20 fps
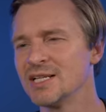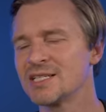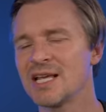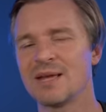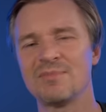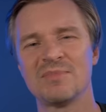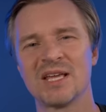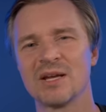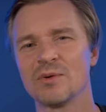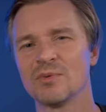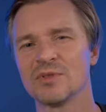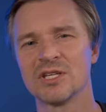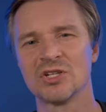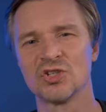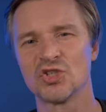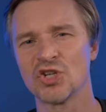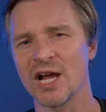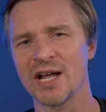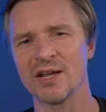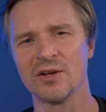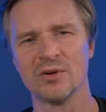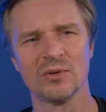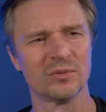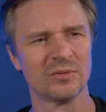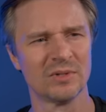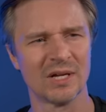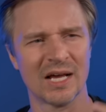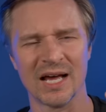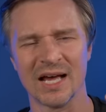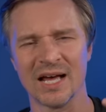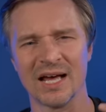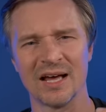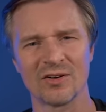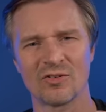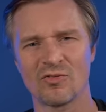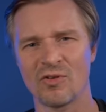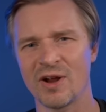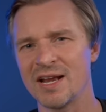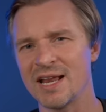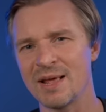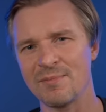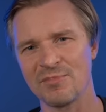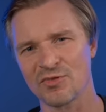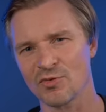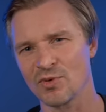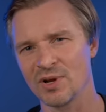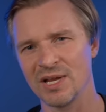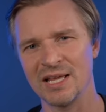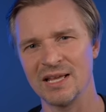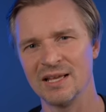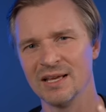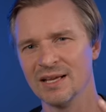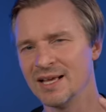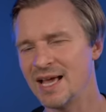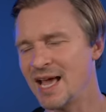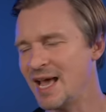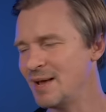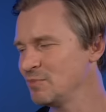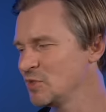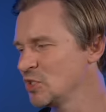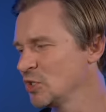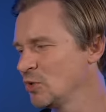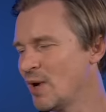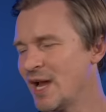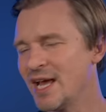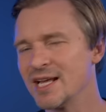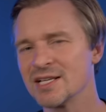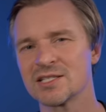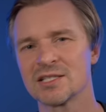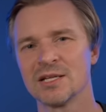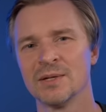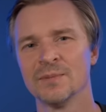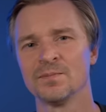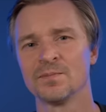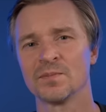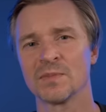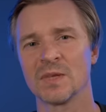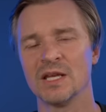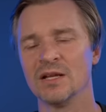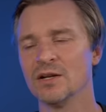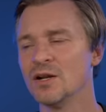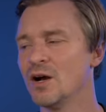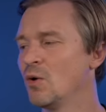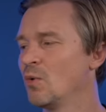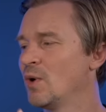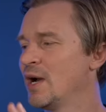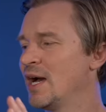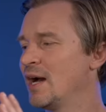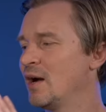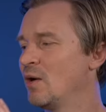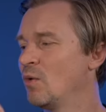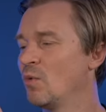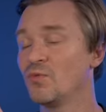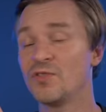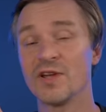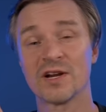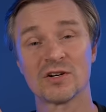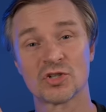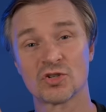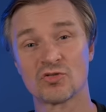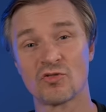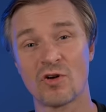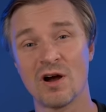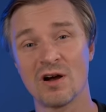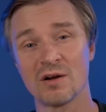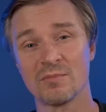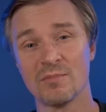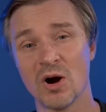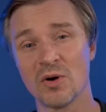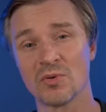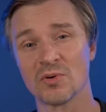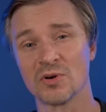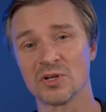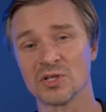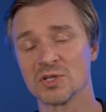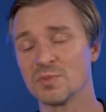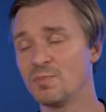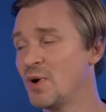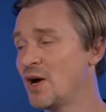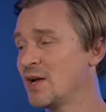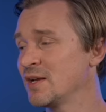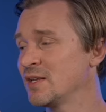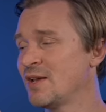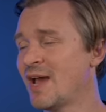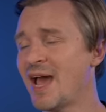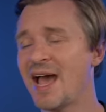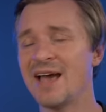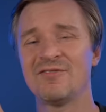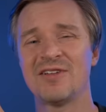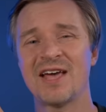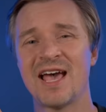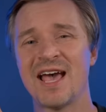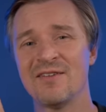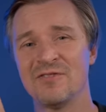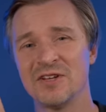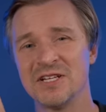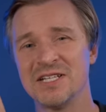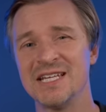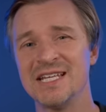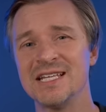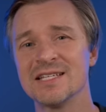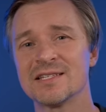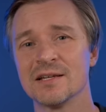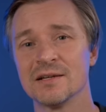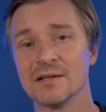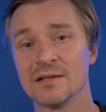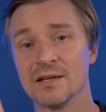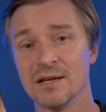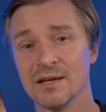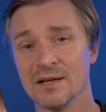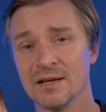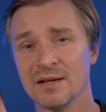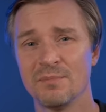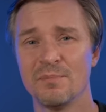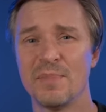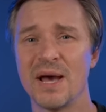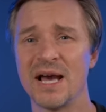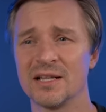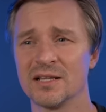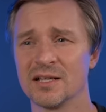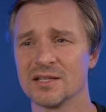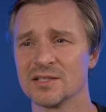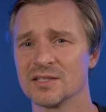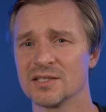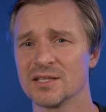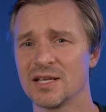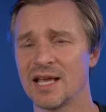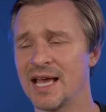same thing with the Zhiyun Crane M3, M2S, you know, they're strong motors, but you have to have a decent balance.